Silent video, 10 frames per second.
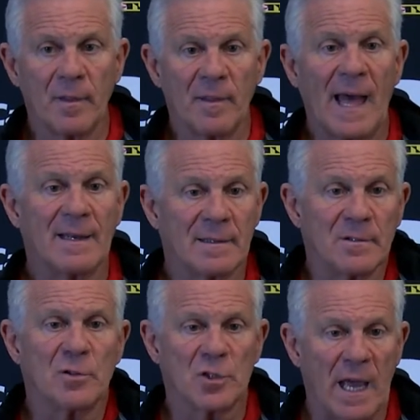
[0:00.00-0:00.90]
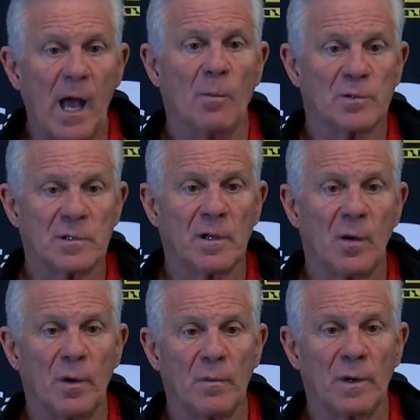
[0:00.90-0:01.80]
that usually helps. You
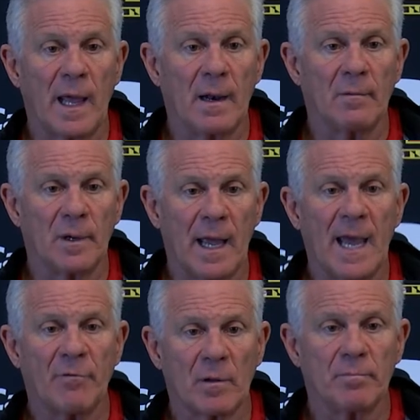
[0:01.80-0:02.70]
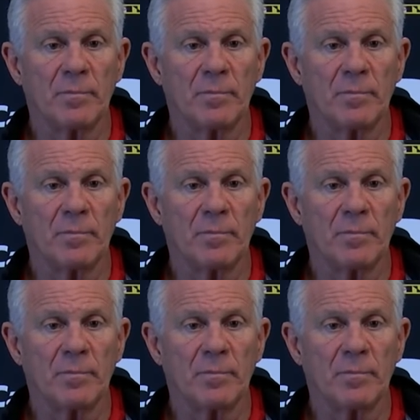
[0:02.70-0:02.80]
know, when they have to,